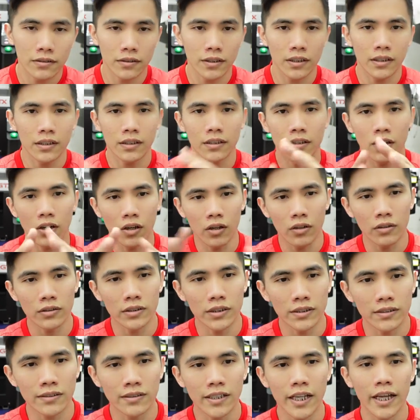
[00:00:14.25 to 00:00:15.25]
Okay, all
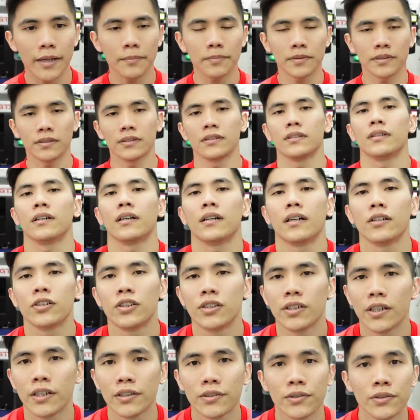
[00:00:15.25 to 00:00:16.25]
the steps I'll
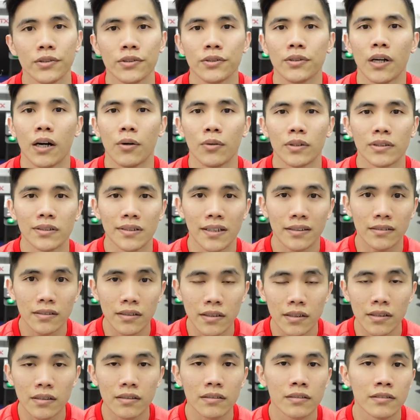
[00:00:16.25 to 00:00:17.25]
share to you, our
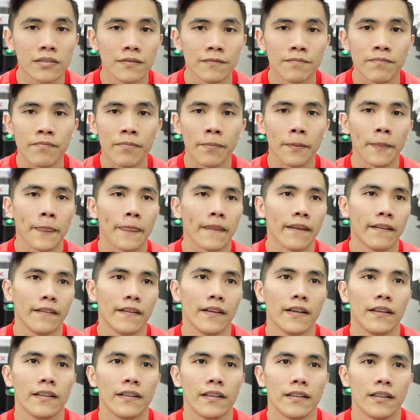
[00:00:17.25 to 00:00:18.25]
settings, and
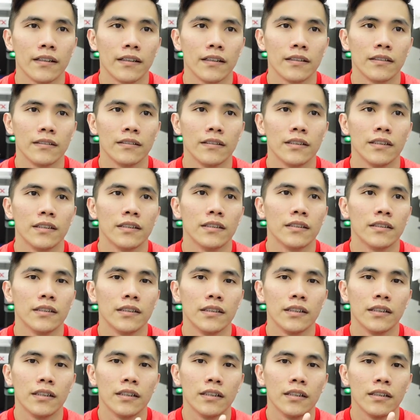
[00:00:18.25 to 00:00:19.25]
then
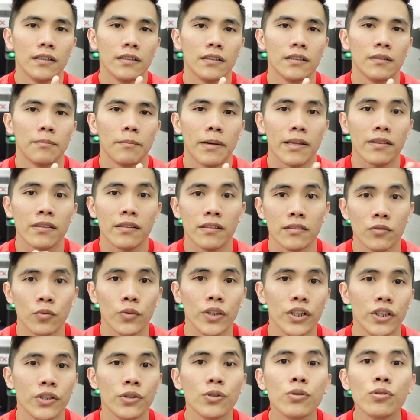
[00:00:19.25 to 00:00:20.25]
the method
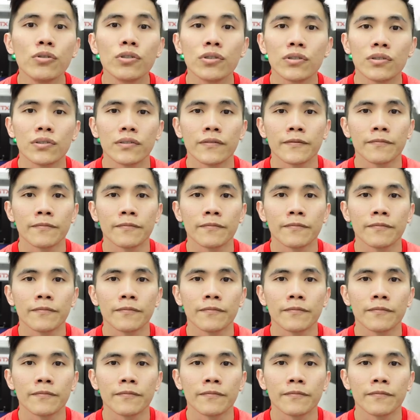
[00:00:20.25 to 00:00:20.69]
we use,